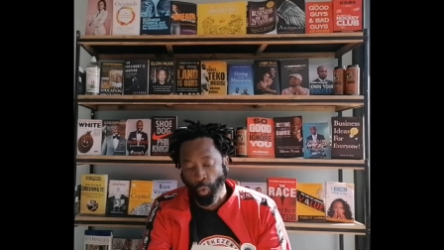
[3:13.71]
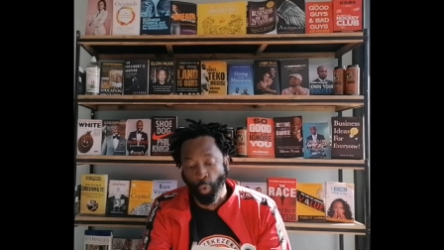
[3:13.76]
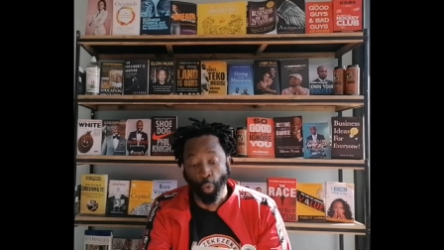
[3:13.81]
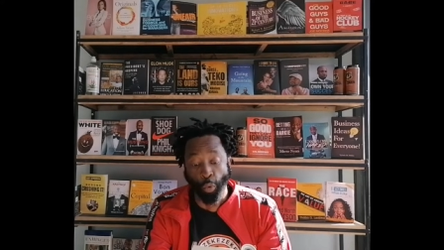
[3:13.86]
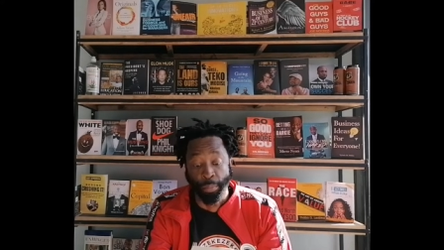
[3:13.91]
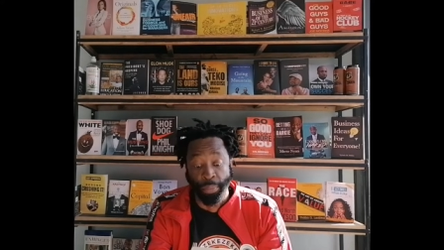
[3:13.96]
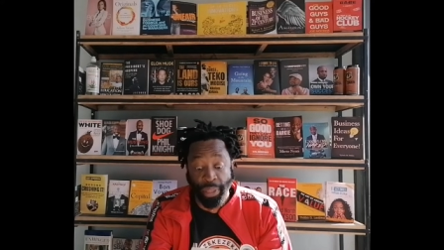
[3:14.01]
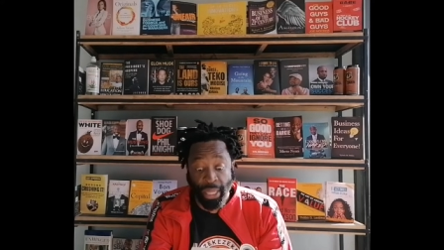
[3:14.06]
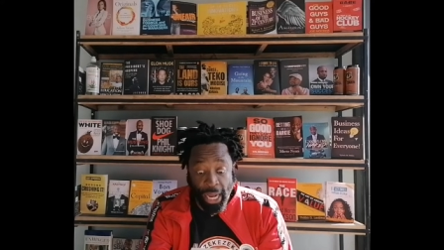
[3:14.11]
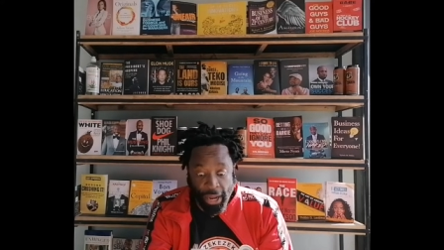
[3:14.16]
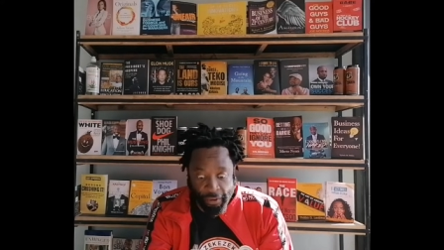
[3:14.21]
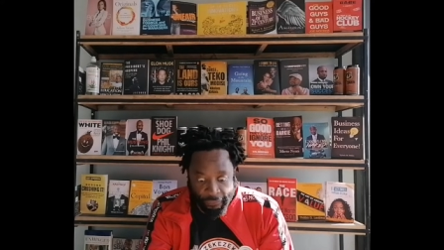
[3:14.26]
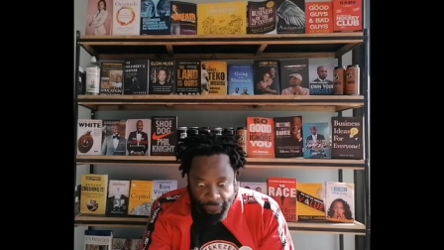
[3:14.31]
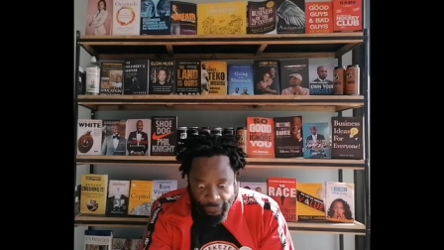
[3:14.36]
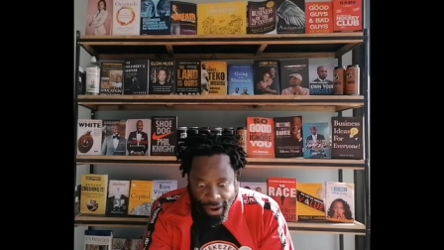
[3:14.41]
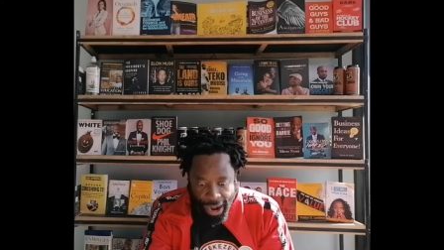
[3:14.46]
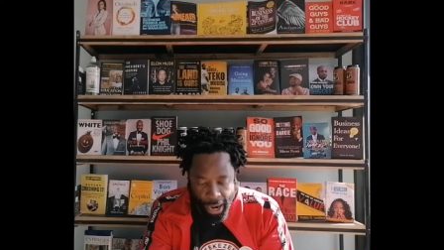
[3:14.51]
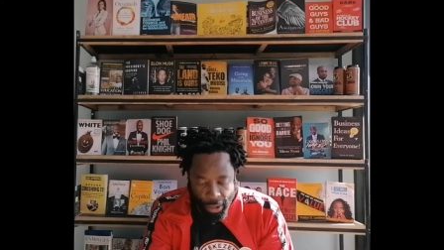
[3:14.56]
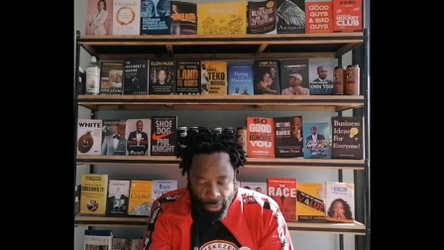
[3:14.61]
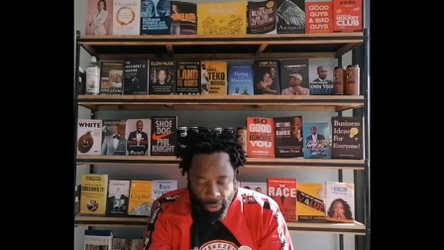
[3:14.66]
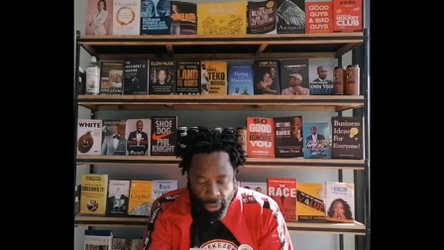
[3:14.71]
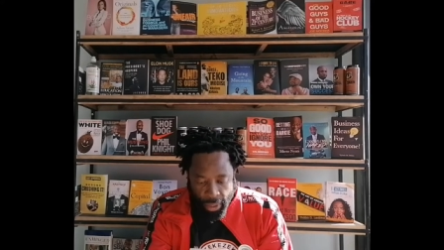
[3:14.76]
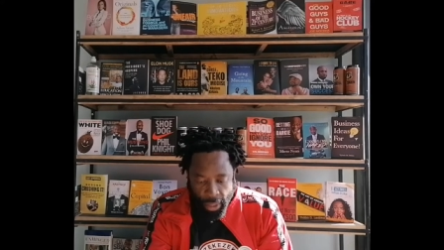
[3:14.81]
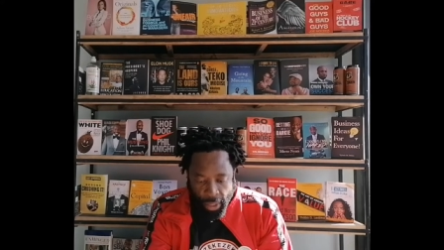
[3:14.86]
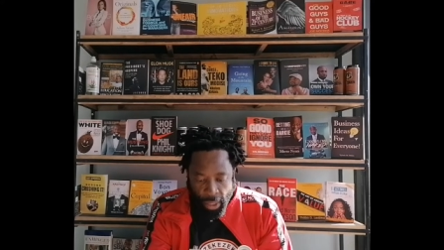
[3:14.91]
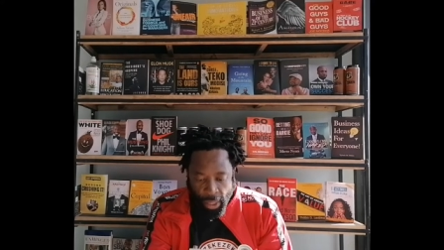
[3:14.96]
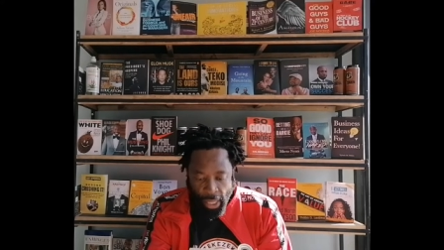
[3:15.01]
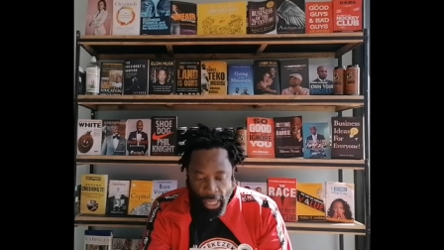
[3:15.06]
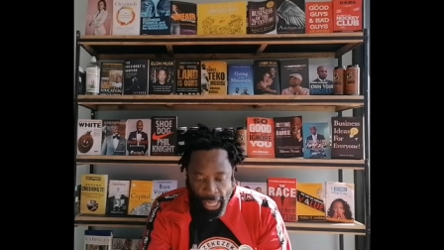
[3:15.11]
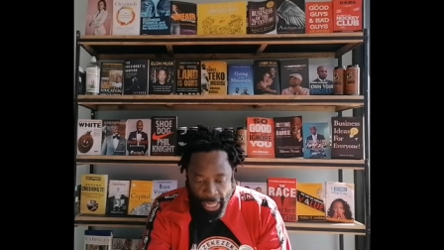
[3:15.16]
whom they found
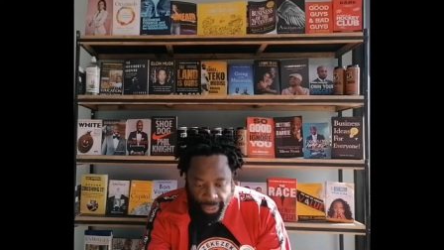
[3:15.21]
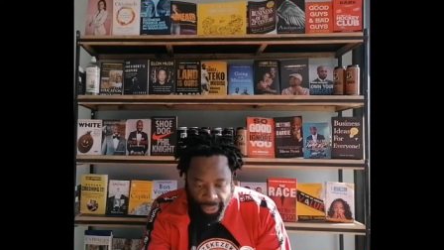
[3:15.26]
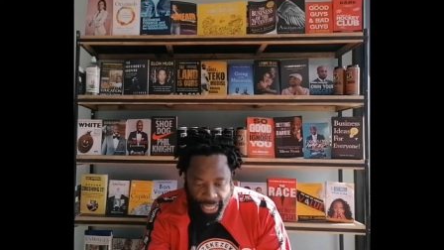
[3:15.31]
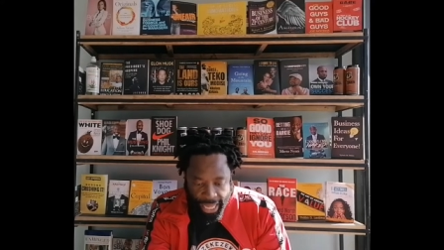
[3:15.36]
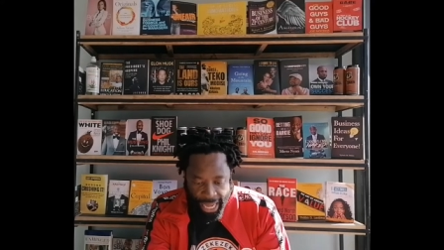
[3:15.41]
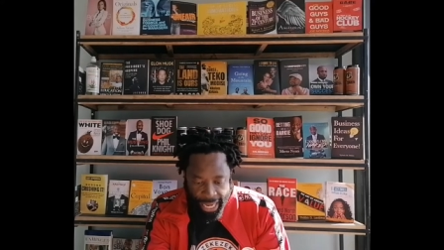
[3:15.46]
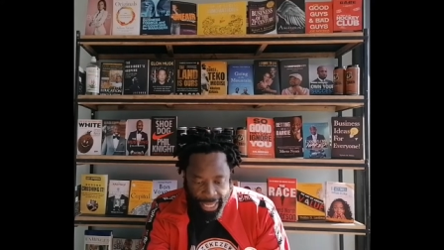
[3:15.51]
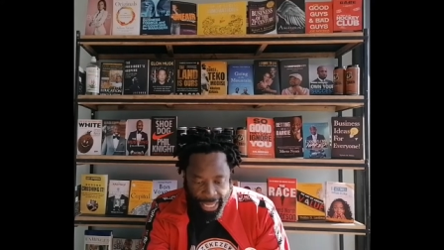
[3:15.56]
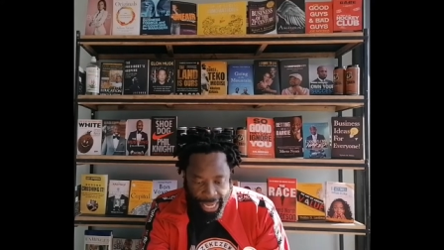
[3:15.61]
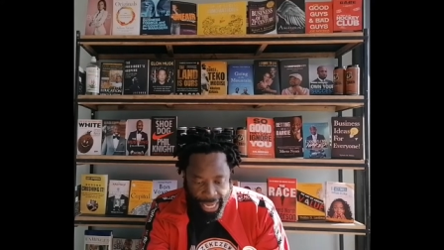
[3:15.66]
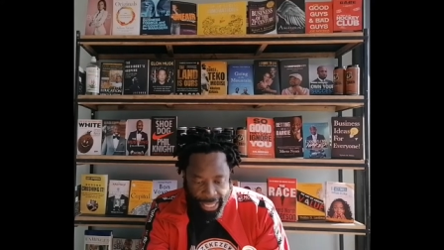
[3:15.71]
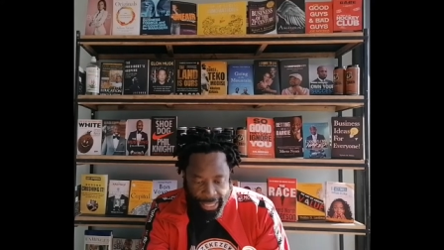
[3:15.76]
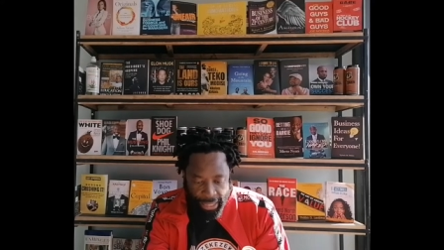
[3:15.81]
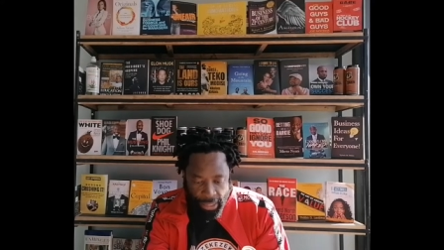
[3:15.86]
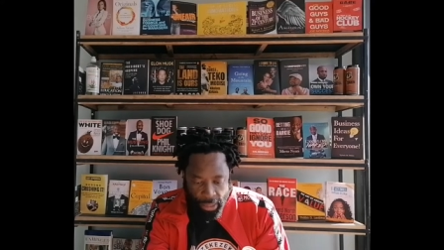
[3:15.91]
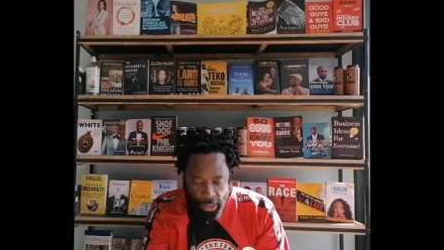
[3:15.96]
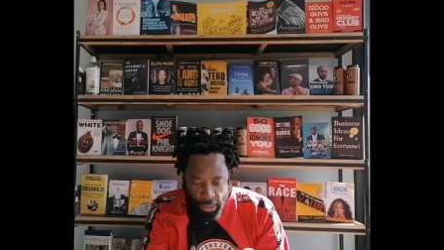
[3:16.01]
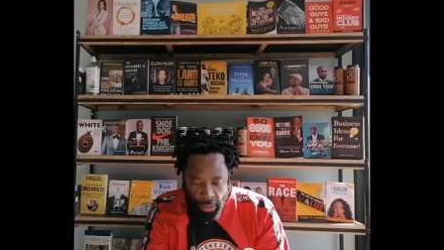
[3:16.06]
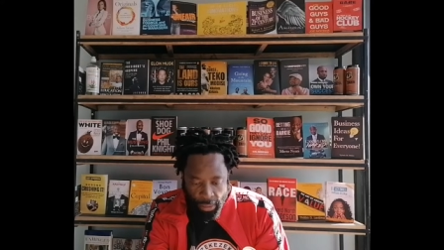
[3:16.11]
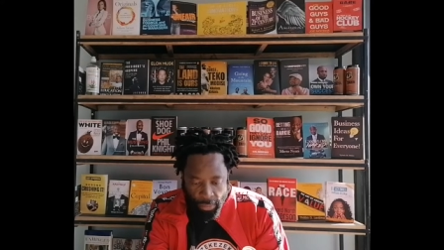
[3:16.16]
in their land.